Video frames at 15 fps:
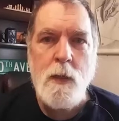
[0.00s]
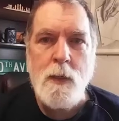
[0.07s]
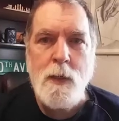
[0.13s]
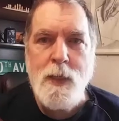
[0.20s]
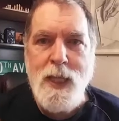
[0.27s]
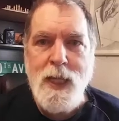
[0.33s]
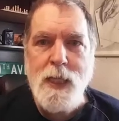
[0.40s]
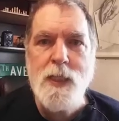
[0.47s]

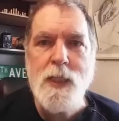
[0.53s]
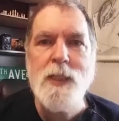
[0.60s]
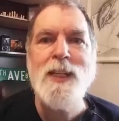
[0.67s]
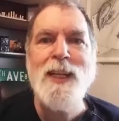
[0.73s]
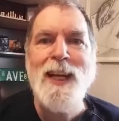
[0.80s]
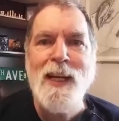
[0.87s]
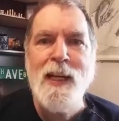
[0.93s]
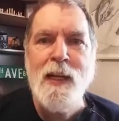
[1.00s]
This is
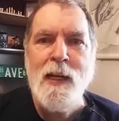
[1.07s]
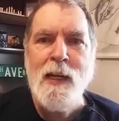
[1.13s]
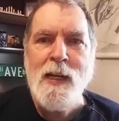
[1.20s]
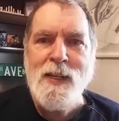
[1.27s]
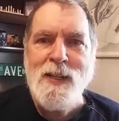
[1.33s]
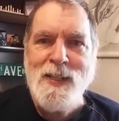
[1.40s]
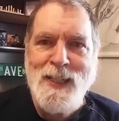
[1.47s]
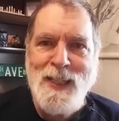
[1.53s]
a
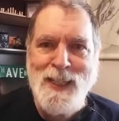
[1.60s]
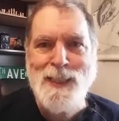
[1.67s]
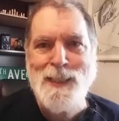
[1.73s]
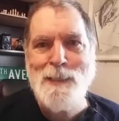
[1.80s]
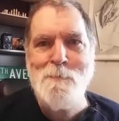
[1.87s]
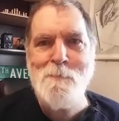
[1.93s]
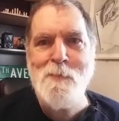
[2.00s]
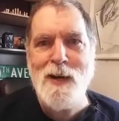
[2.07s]

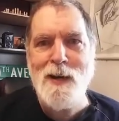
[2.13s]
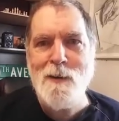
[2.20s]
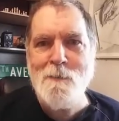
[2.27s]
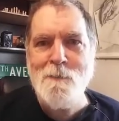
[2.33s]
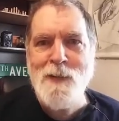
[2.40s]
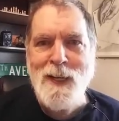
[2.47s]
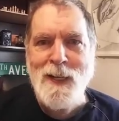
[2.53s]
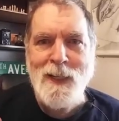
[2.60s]
system of
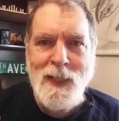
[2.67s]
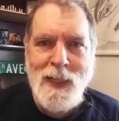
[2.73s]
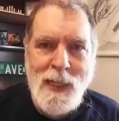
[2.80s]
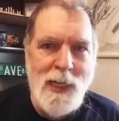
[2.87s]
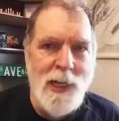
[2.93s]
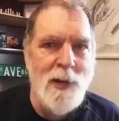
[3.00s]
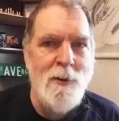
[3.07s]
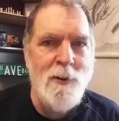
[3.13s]

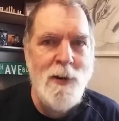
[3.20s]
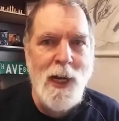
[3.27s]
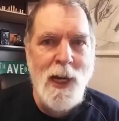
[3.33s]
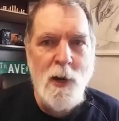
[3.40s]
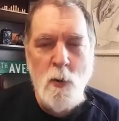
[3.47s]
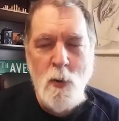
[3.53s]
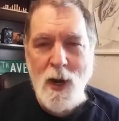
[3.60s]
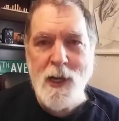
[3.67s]
linear
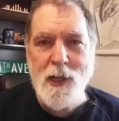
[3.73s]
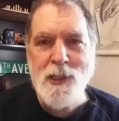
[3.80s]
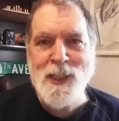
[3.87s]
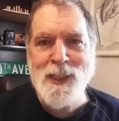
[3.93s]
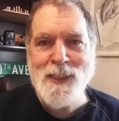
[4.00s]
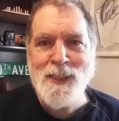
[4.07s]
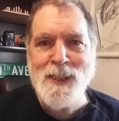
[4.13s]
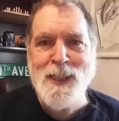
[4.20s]

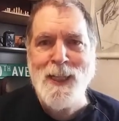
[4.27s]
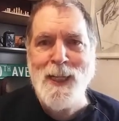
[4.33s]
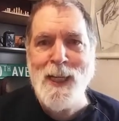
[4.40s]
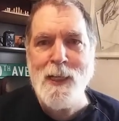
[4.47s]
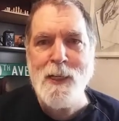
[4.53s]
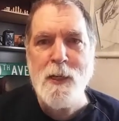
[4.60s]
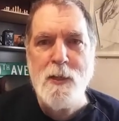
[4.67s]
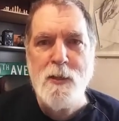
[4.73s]
equations
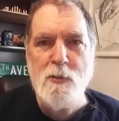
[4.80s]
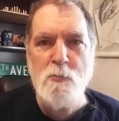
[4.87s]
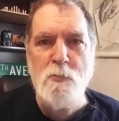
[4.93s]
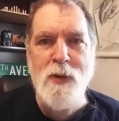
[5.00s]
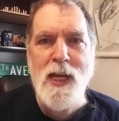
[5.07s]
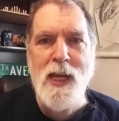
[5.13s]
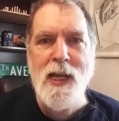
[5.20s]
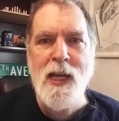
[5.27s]
in
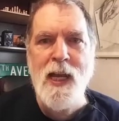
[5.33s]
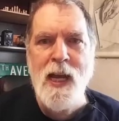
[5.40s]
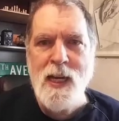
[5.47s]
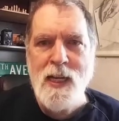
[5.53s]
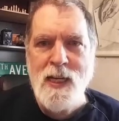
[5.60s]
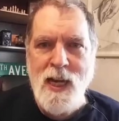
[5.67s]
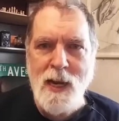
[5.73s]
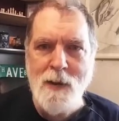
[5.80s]
3
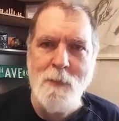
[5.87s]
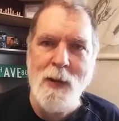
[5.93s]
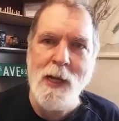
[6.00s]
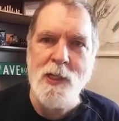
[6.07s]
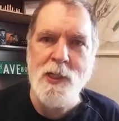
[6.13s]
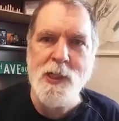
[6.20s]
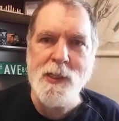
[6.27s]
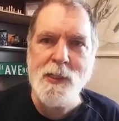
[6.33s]

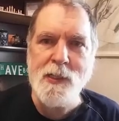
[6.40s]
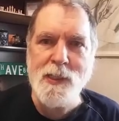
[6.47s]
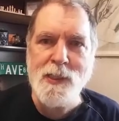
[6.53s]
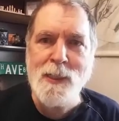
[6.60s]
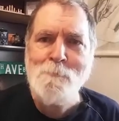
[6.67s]
dimensions.